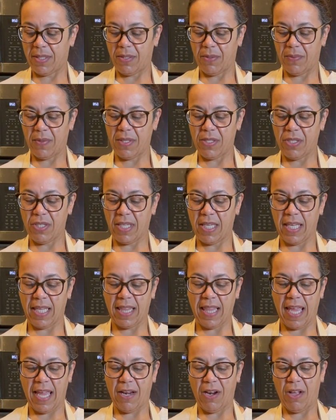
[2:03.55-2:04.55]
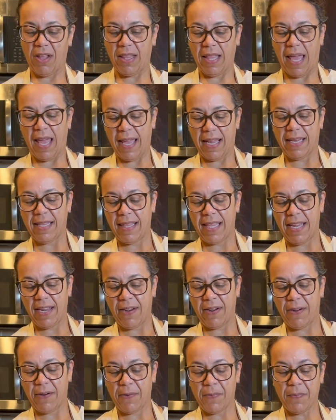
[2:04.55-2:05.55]
So once you get that all out of
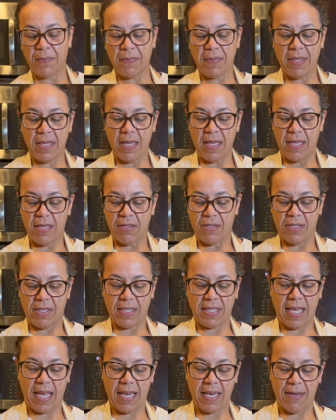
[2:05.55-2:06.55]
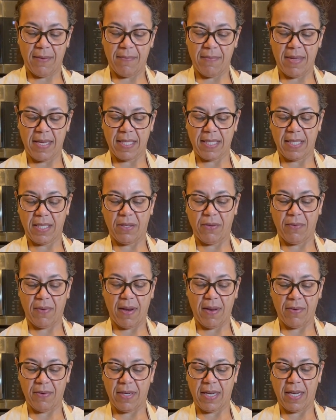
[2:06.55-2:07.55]
there, just kind of mix it
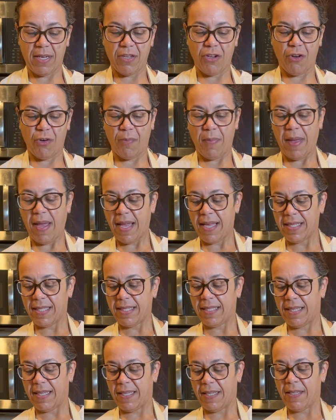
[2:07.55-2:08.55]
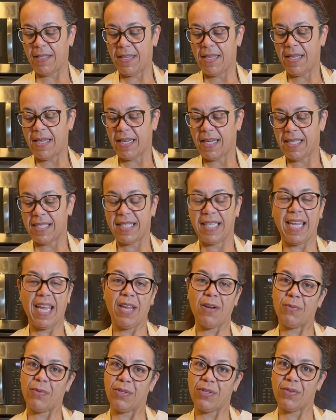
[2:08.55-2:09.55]
around on your pasta, because
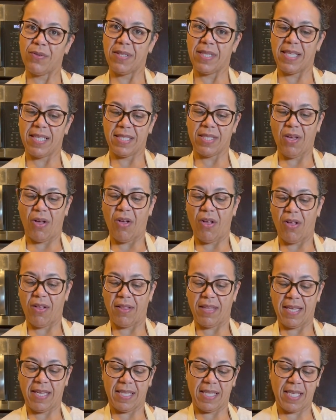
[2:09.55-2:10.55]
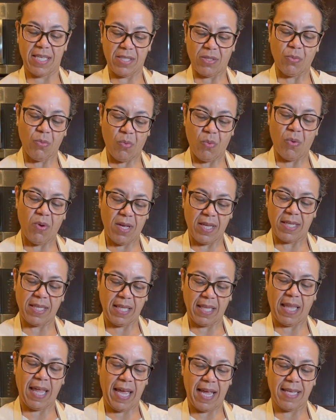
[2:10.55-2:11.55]
again, we're doing this all in this one
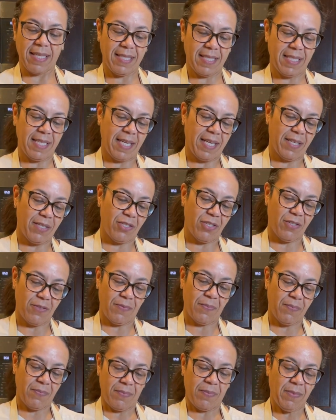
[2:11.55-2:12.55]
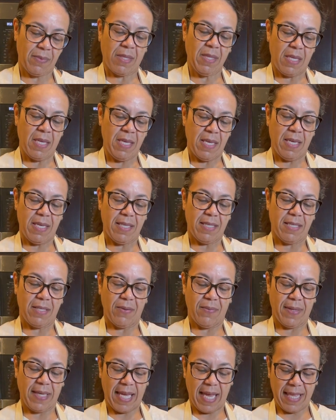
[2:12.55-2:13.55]
glass dish. So
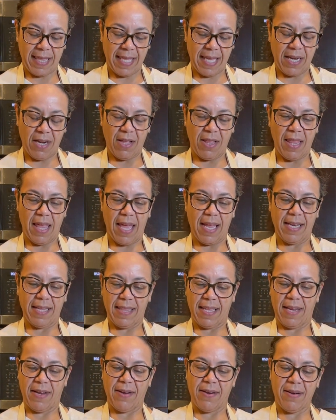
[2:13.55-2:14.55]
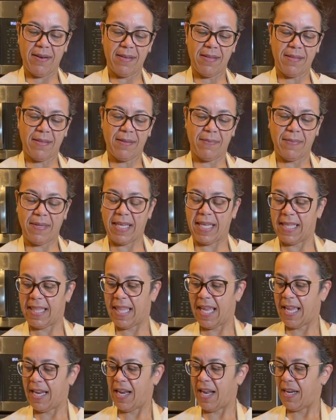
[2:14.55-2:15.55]
we got that all out of there. We get
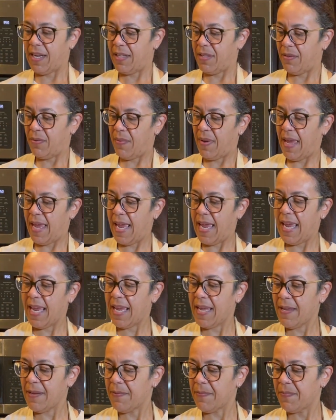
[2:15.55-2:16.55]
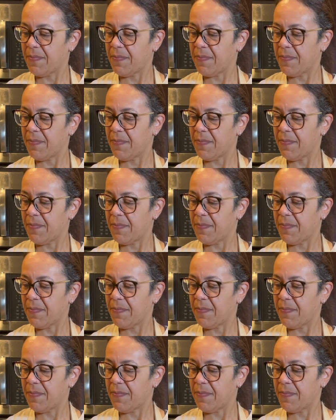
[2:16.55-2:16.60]
that out of the way.